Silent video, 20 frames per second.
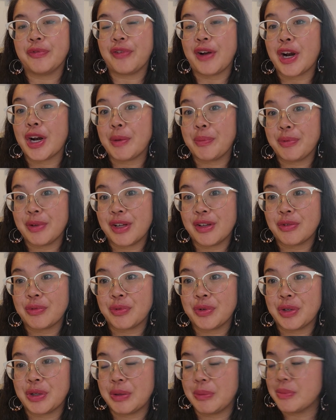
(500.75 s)
fireplace
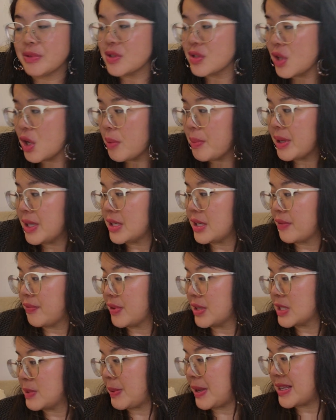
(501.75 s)
room, so many
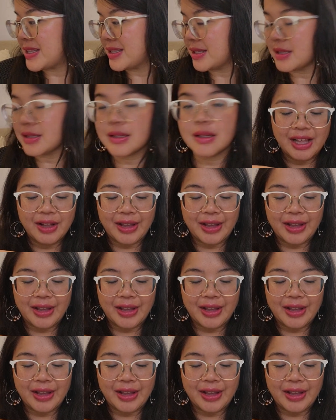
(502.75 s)
different spaces.